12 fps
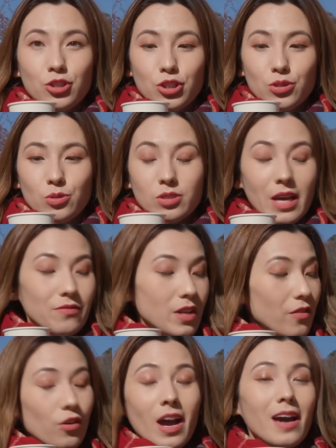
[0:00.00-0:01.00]
juice. I've
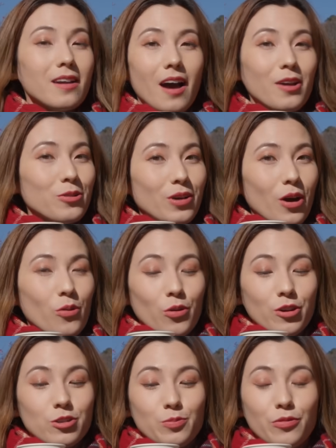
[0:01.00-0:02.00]
never had a Haruka
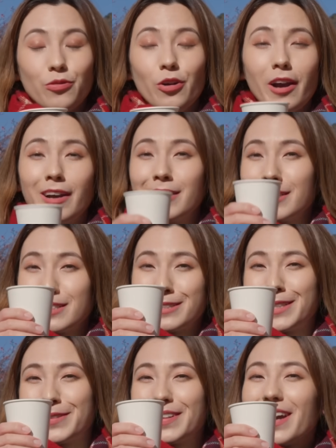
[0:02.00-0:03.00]
orange before.
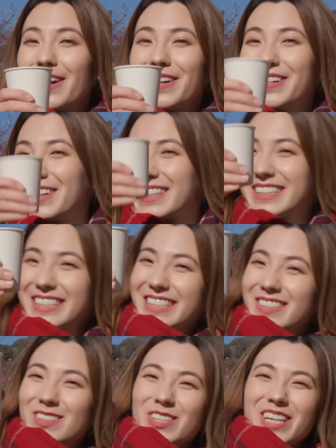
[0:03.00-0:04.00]
So here we go.
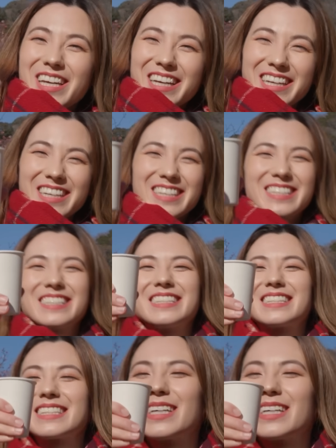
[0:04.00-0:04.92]
Cheers.